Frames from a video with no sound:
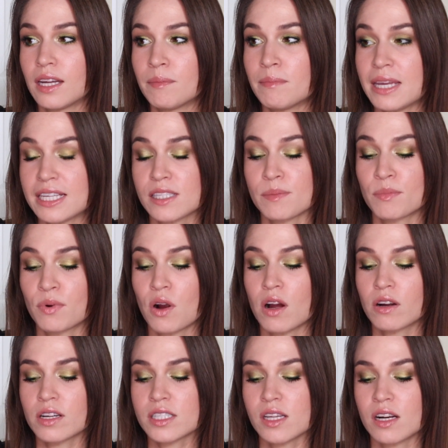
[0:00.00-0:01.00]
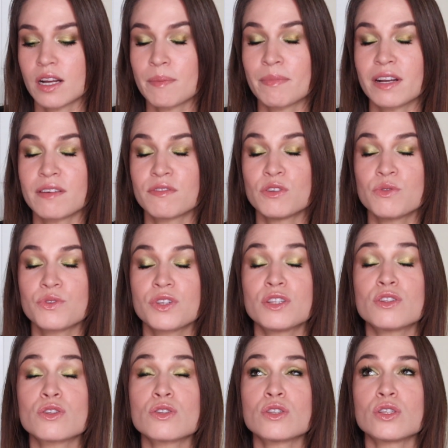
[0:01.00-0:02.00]
make some progress on it, but I've used
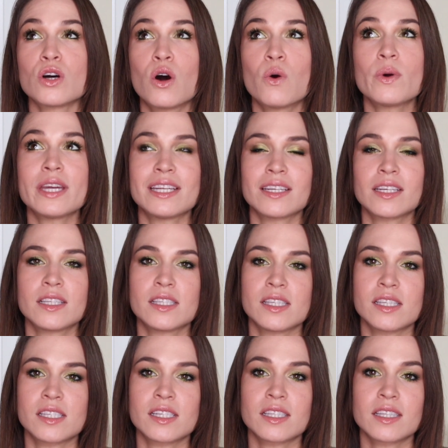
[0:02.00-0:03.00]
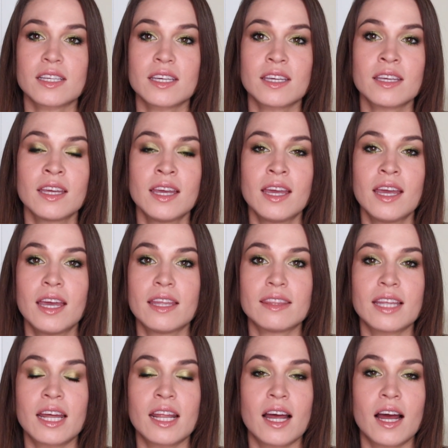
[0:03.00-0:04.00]
it so inconsistently
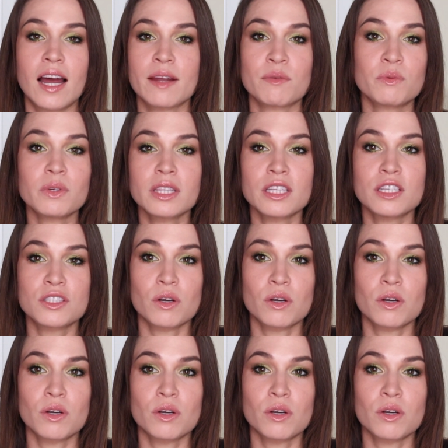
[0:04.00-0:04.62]
that I really